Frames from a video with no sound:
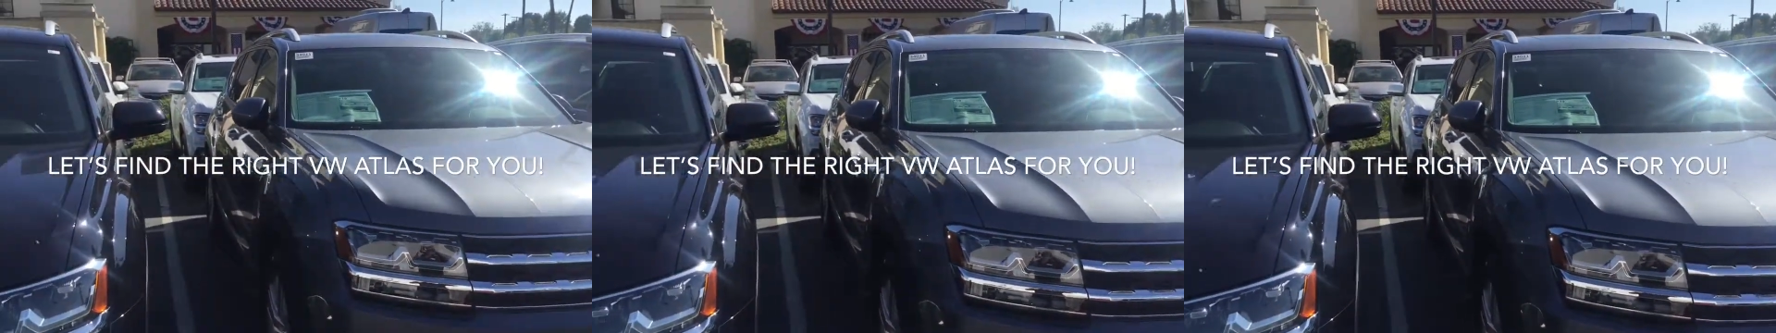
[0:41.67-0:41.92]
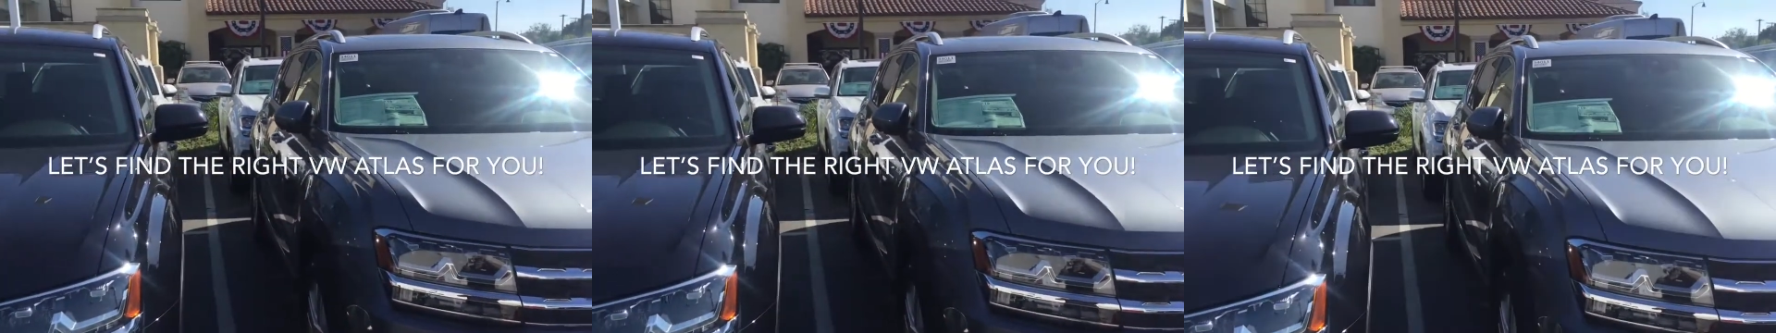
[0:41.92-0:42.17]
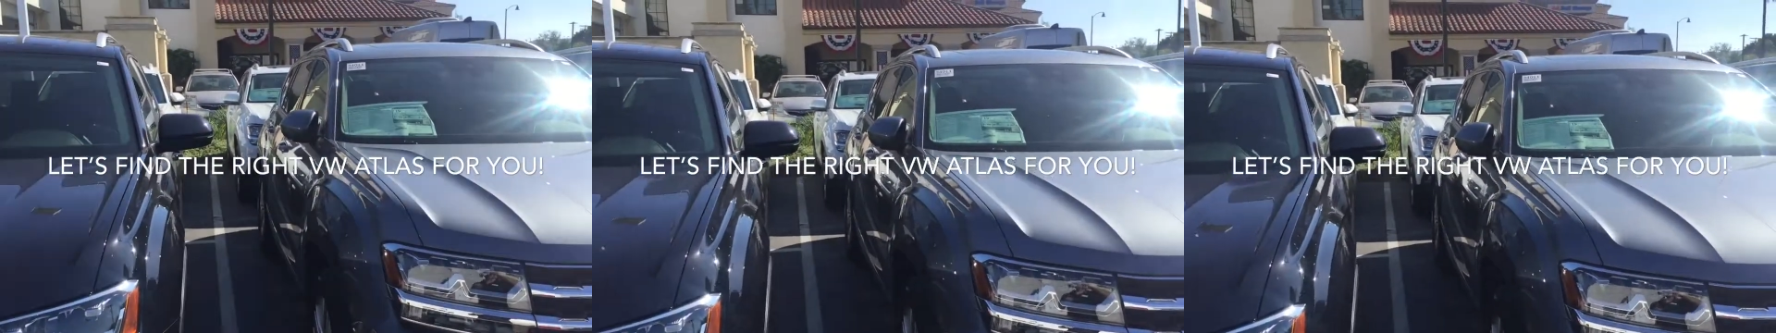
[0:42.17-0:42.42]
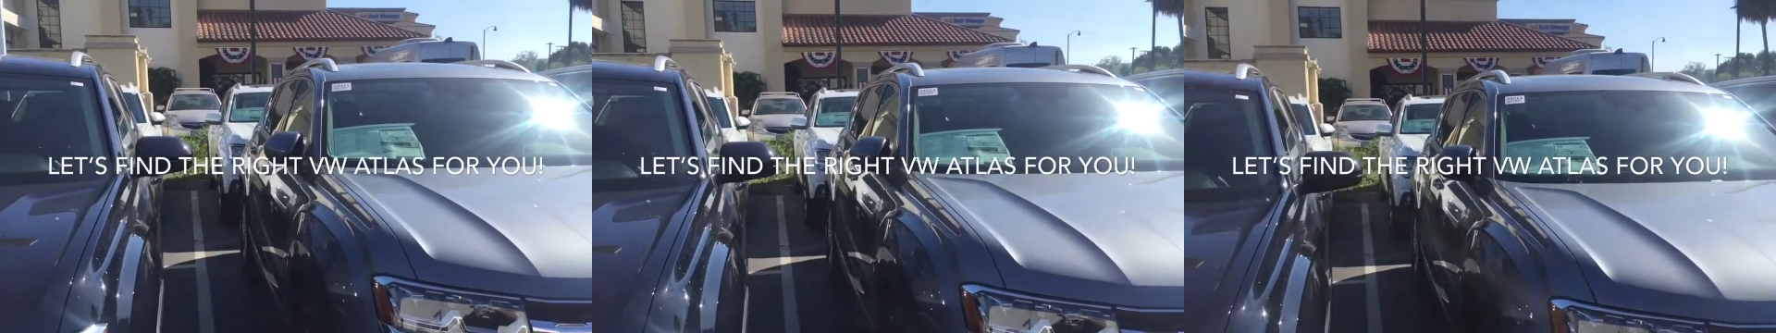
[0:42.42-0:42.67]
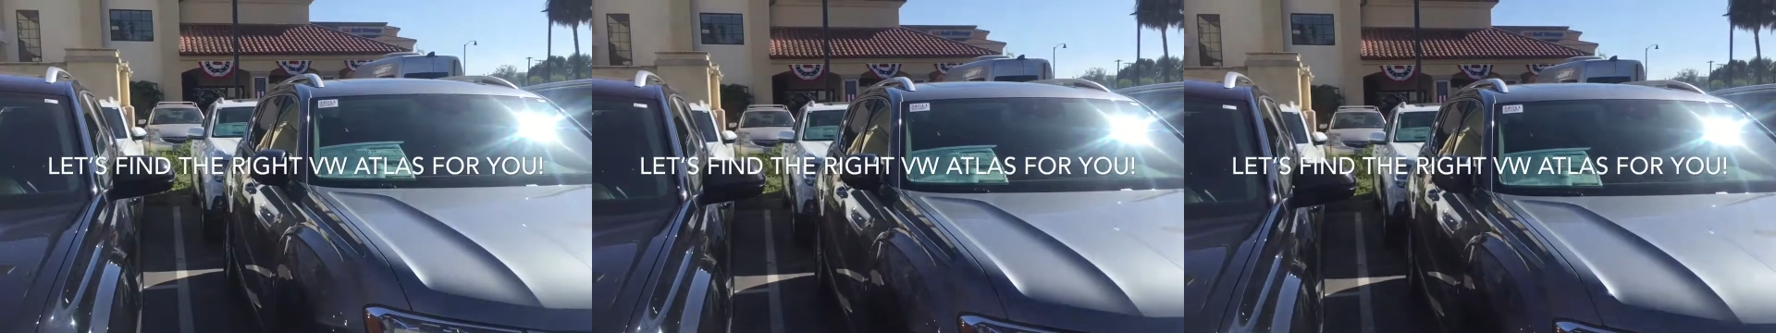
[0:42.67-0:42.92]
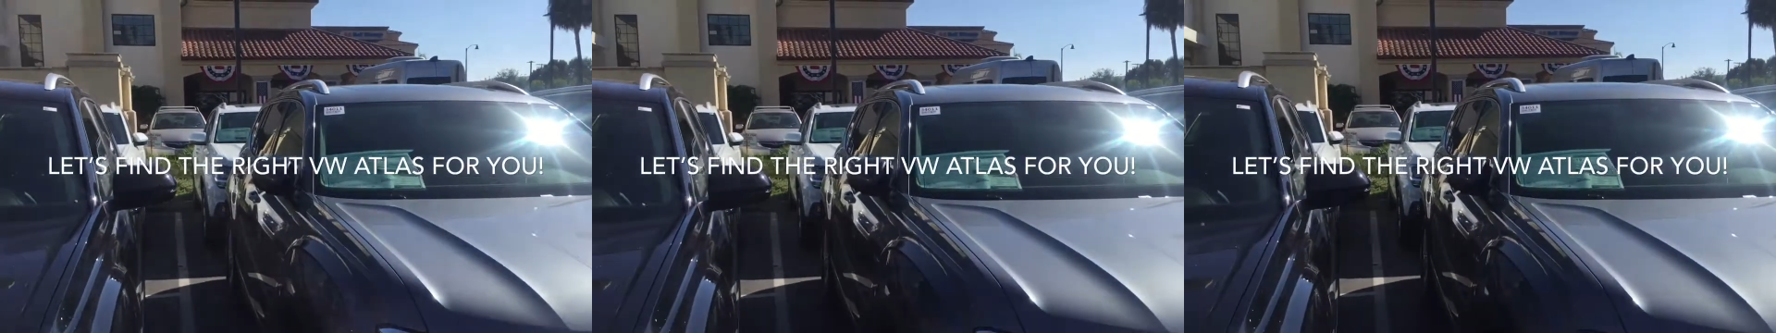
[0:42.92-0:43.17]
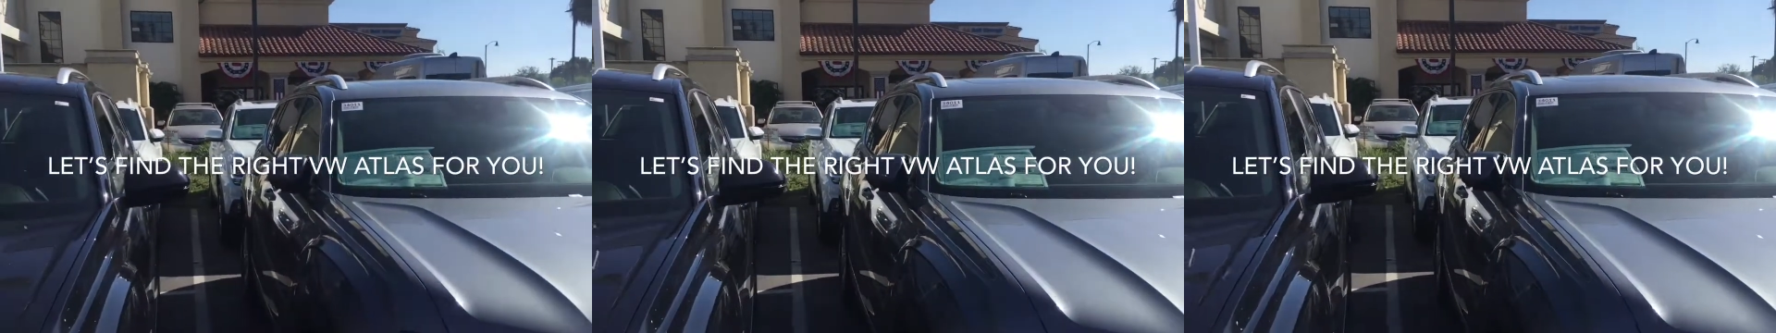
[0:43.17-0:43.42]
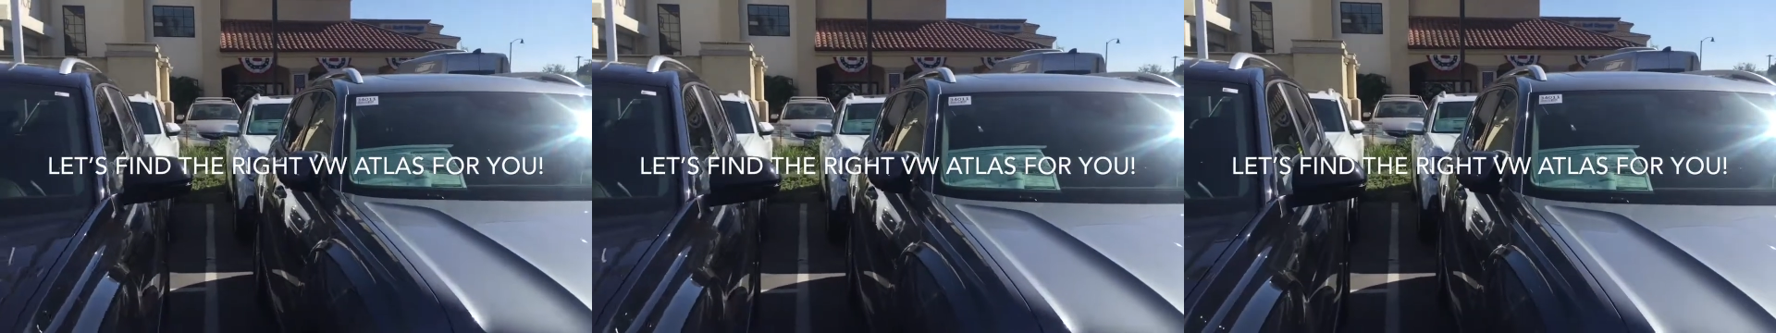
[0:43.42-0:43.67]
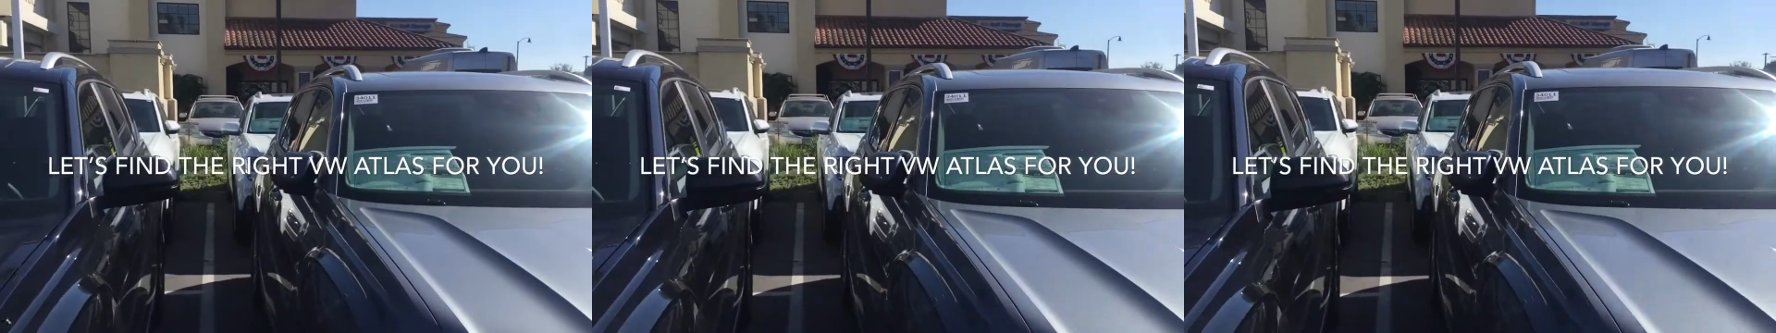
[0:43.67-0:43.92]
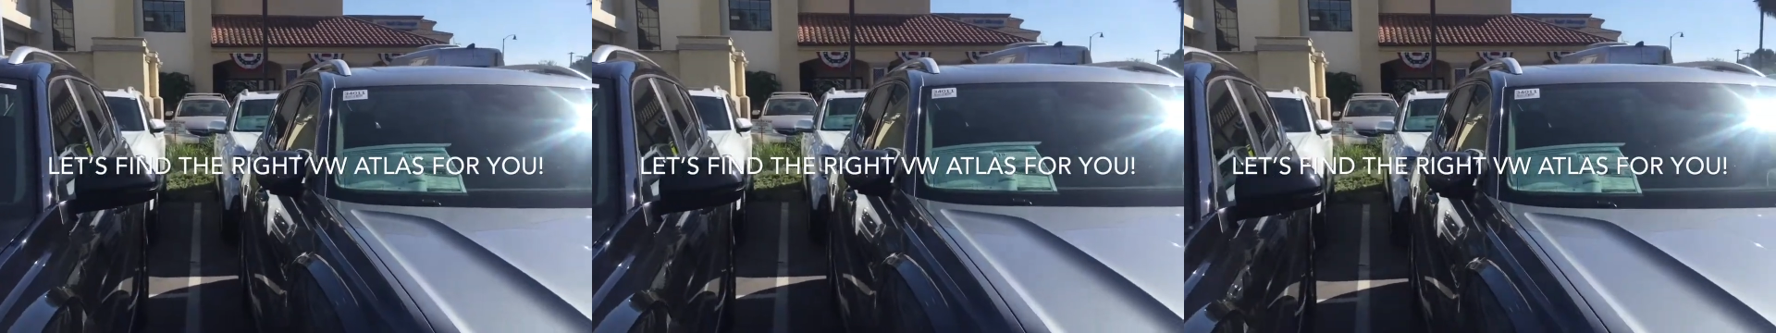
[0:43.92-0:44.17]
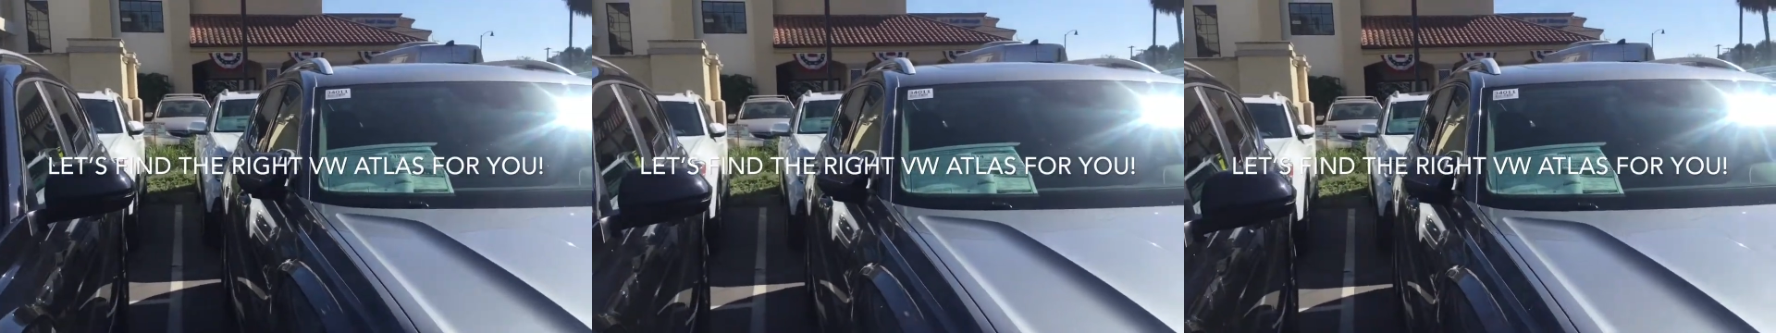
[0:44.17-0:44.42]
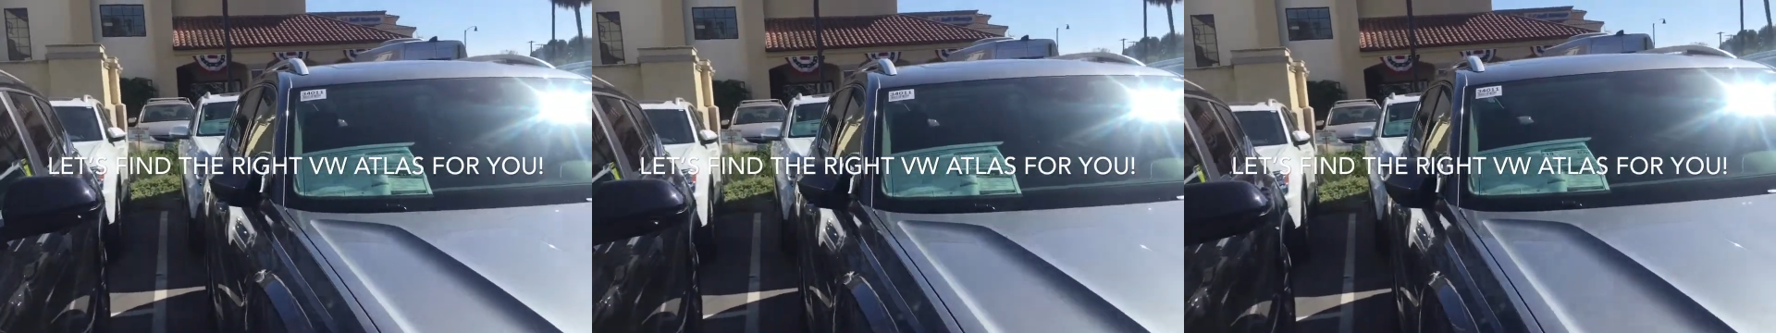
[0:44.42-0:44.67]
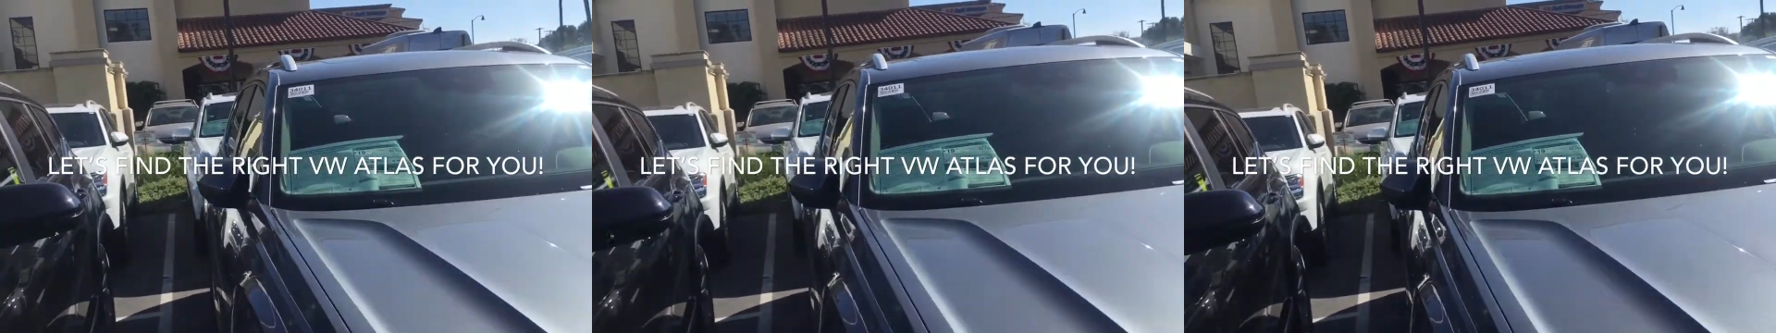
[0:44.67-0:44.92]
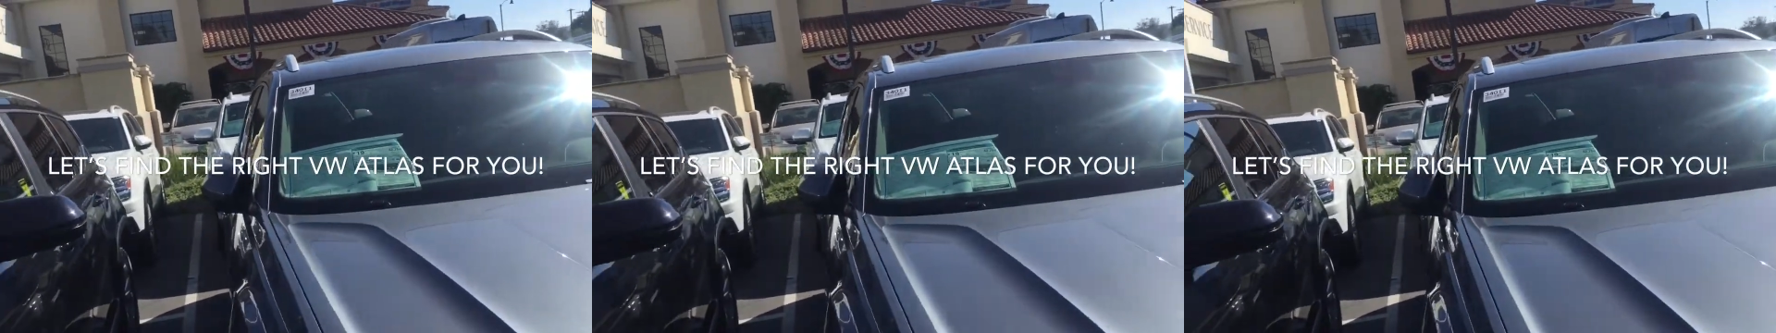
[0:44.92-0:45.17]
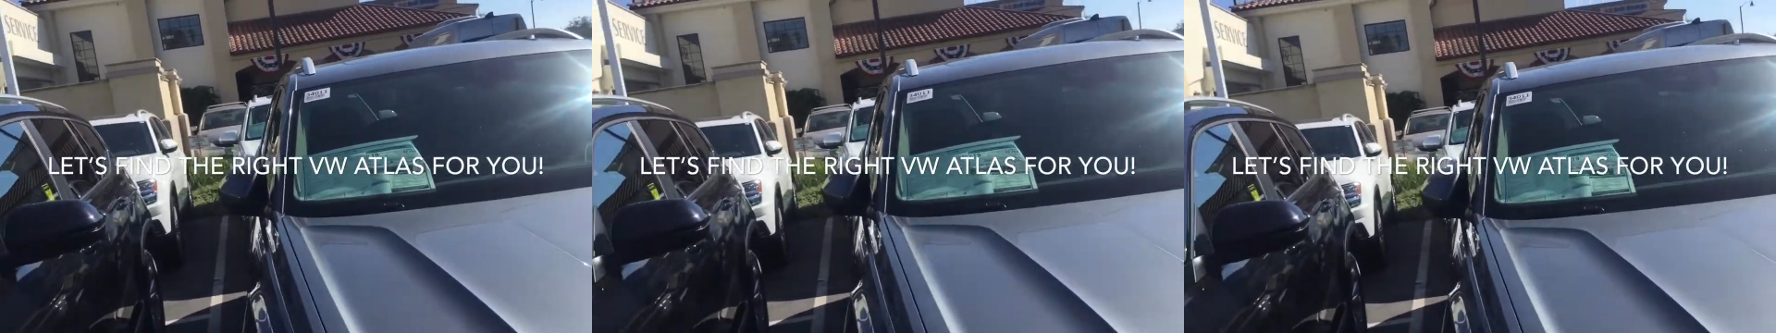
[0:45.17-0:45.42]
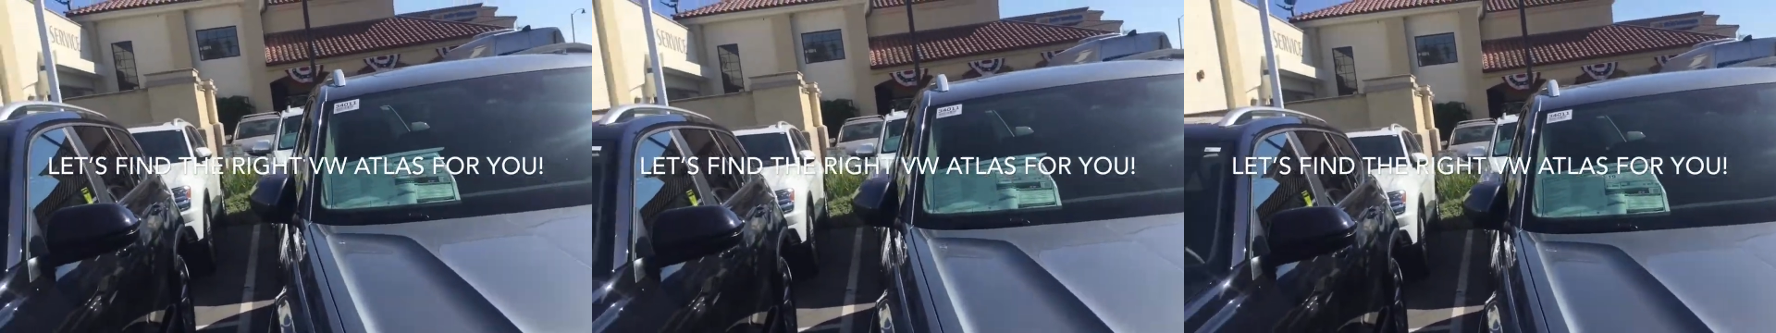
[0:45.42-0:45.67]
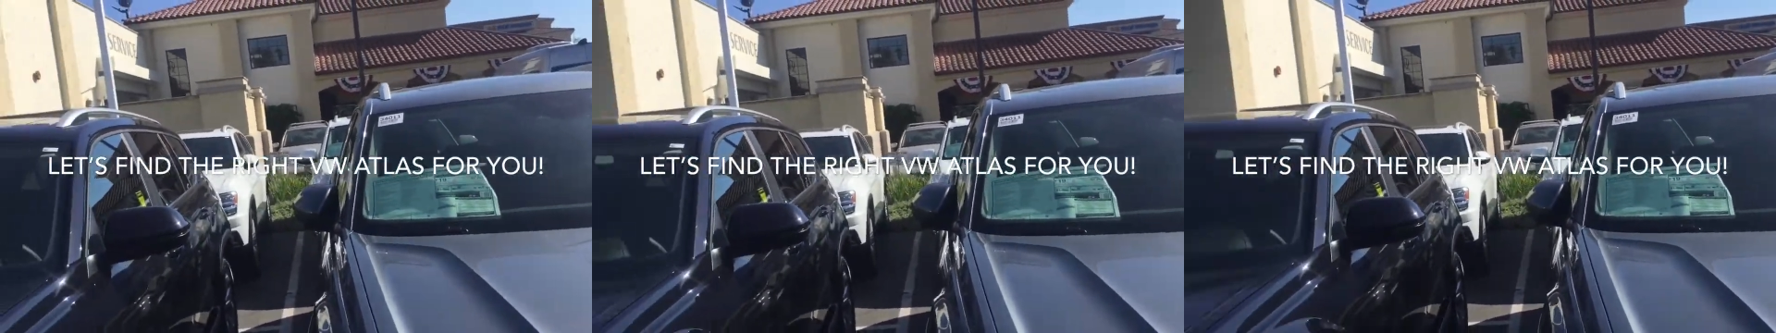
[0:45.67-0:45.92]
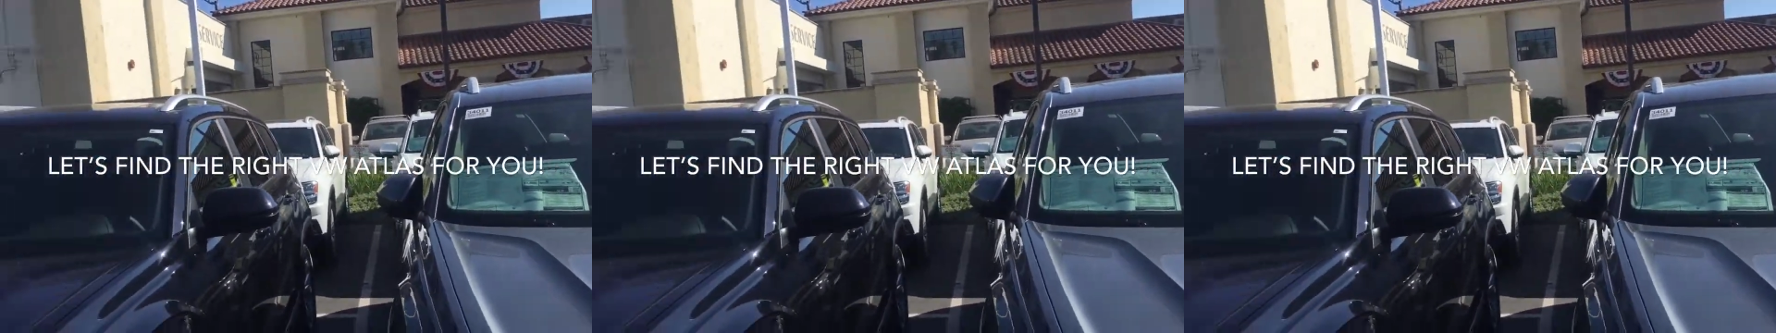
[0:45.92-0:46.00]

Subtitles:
[unreadable: no face in view]